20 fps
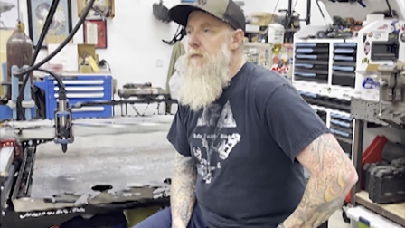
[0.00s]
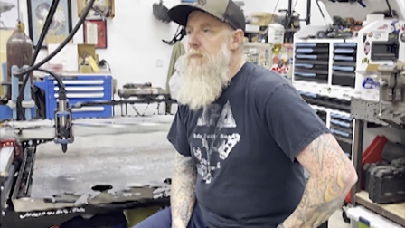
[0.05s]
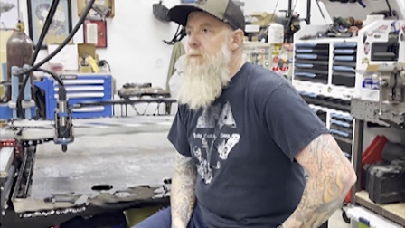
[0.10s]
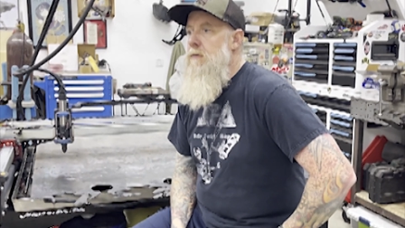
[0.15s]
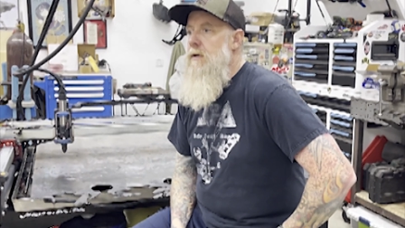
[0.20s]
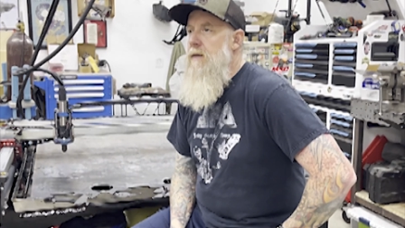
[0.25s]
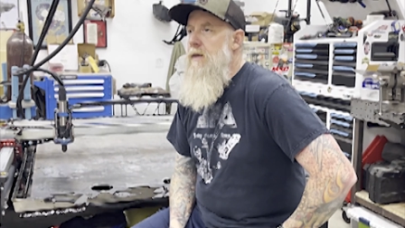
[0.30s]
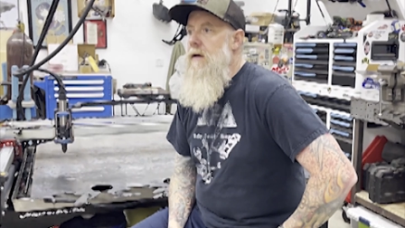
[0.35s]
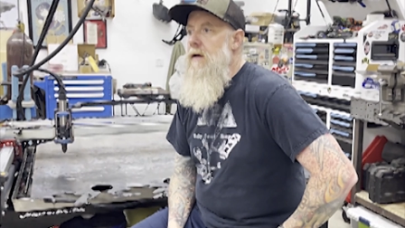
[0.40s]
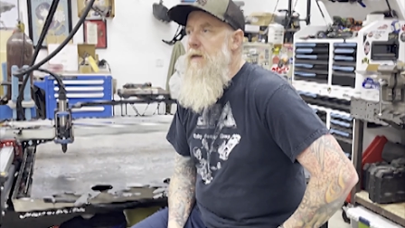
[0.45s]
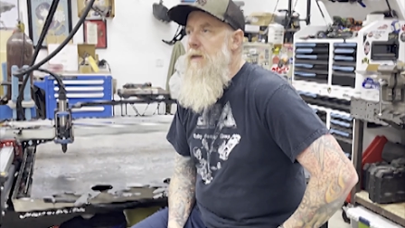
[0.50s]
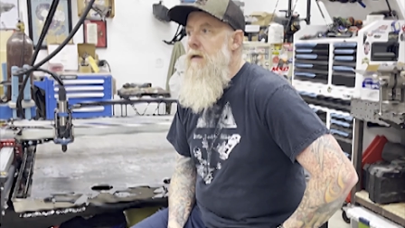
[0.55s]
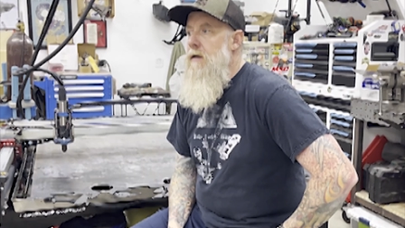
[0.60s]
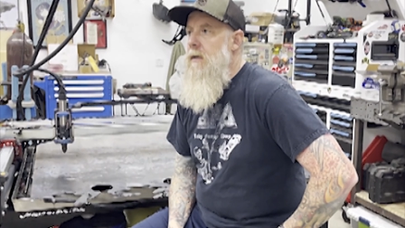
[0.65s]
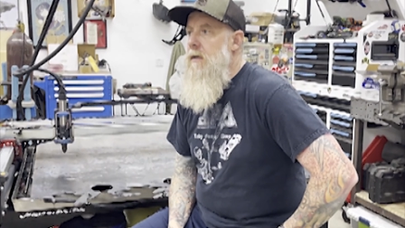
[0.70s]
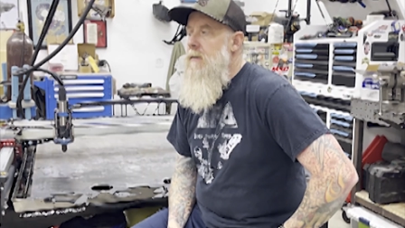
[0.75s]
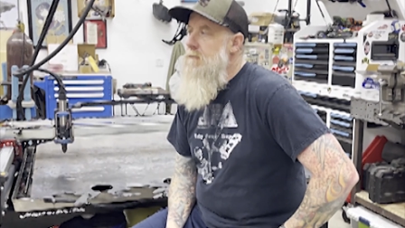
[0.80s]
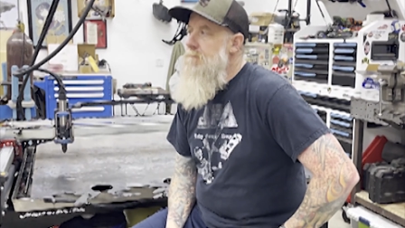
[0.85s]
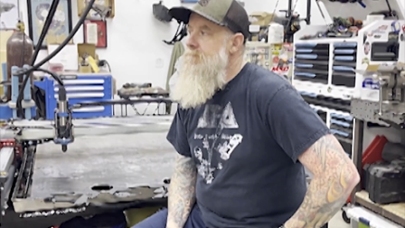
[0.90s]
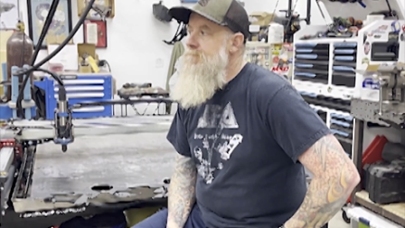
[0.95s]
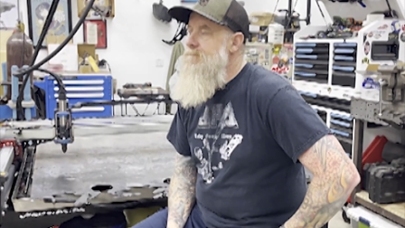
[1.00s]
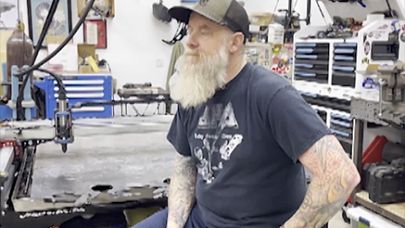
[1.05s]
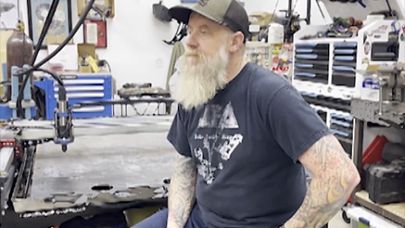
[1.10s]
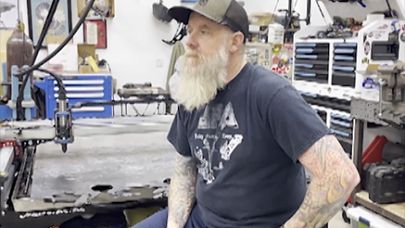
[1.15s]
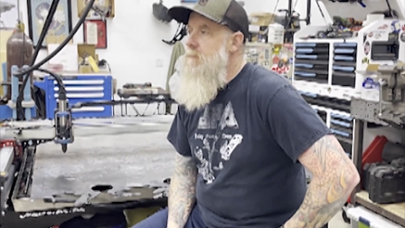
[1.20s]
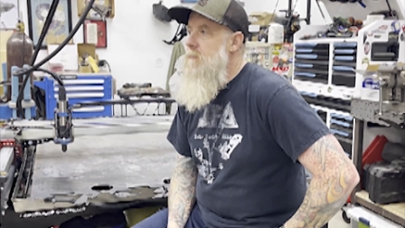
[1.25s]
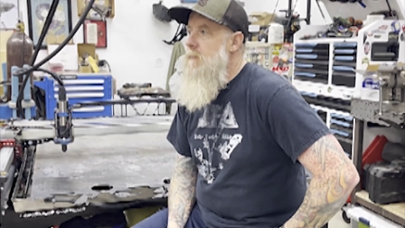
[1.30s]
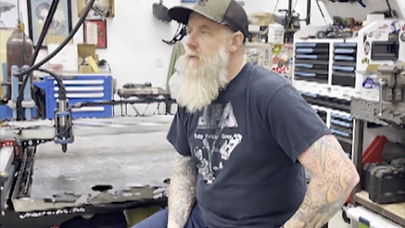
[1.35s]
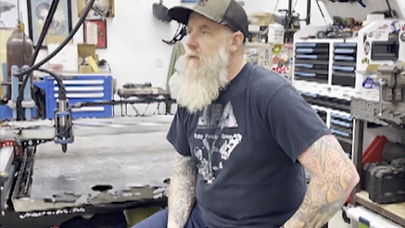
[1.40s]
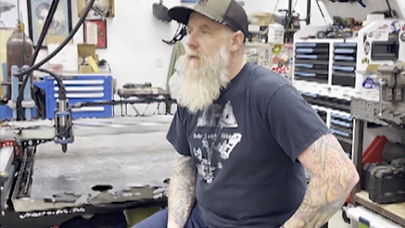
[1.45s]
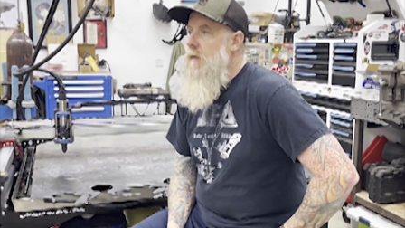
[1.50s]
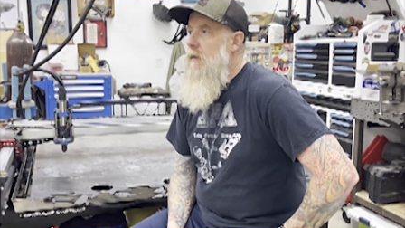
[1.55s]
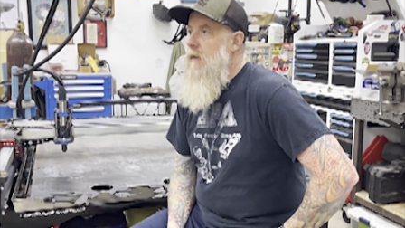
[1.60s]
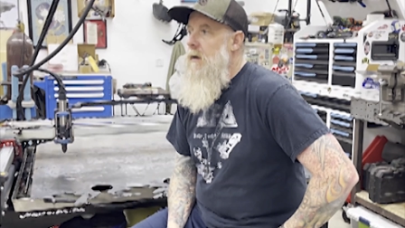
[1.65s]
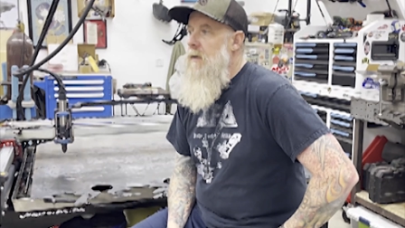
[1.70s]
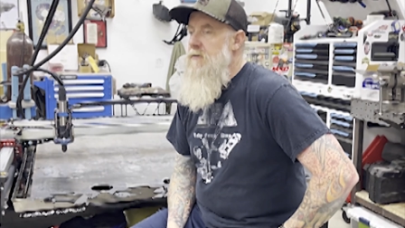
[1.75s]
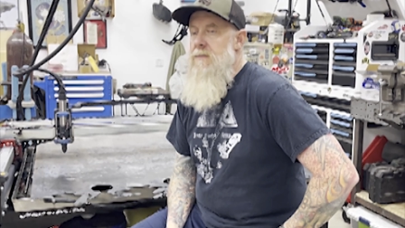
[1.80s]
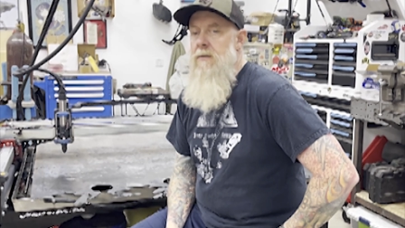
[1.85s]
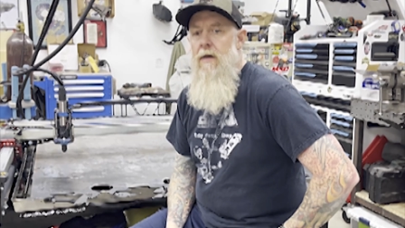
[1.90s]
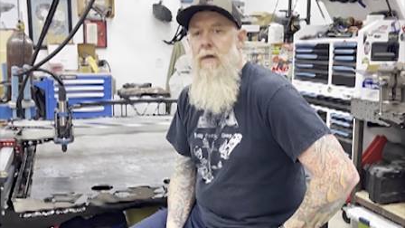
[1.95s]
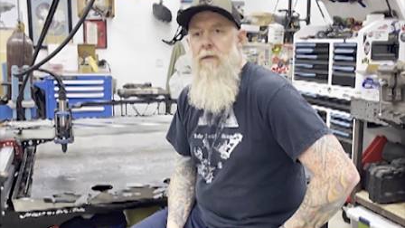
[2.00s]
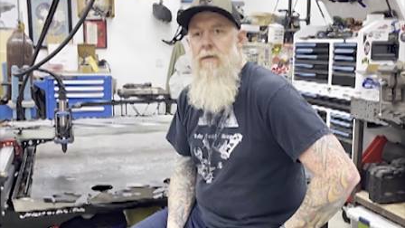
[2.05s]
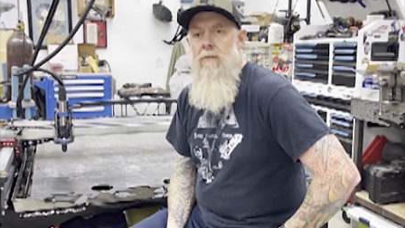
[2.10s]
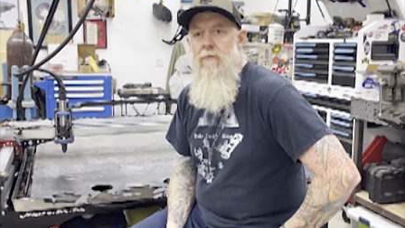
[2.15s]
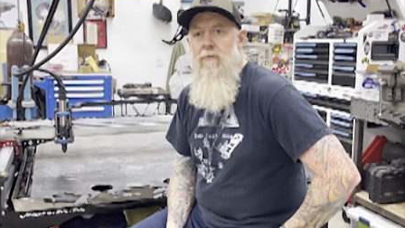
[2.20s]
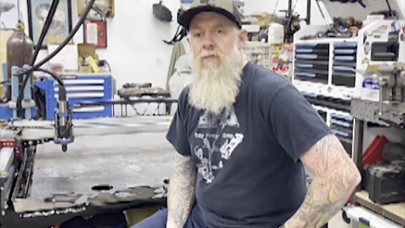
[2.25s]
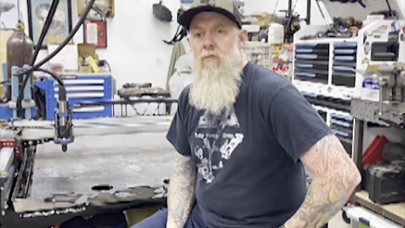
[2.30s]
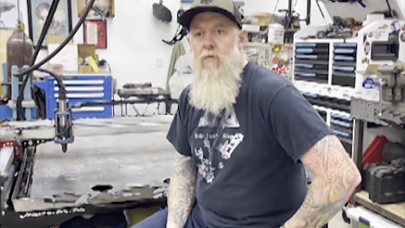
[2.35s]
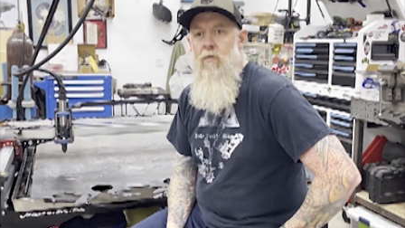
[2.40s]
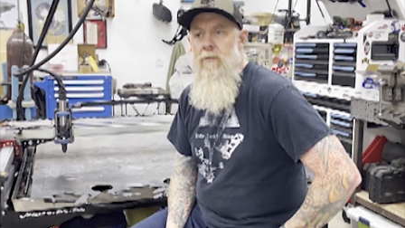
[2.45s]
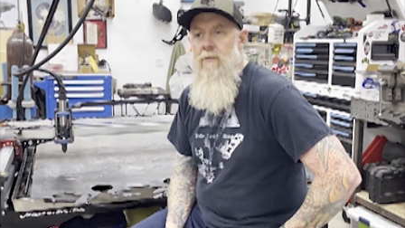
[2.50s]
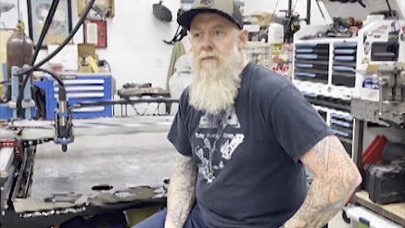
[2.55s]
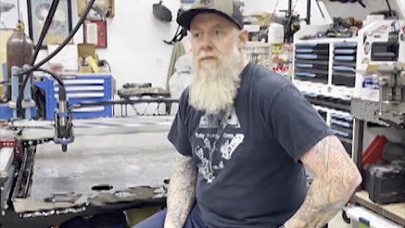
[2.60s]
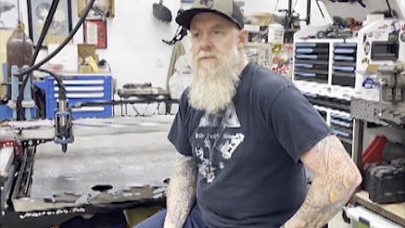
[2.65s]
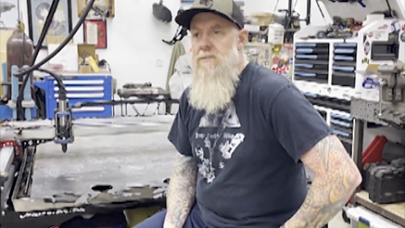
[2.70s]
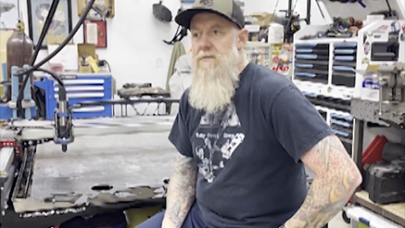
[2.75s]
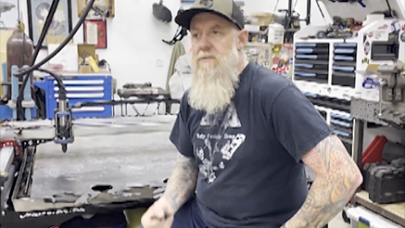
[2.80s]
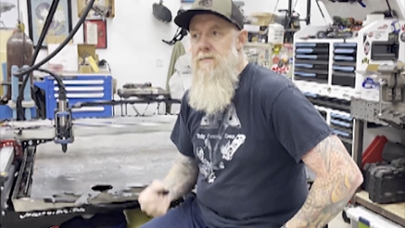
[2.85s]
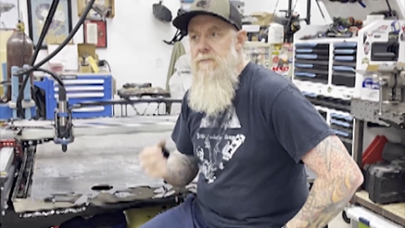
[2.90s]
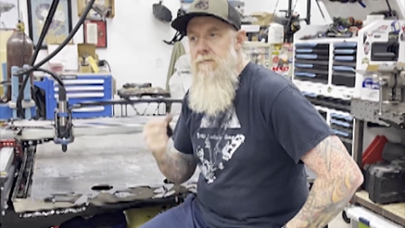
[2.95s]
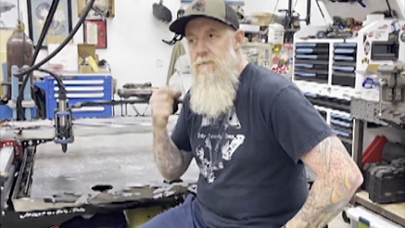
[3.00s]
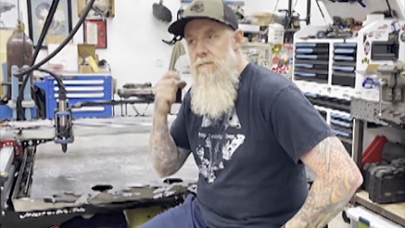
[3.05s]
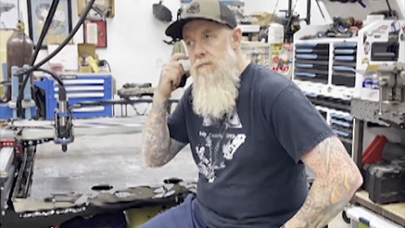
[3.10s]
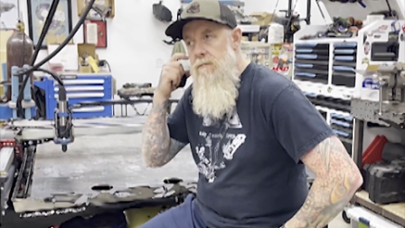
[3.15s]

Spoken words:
beginning, I intended for this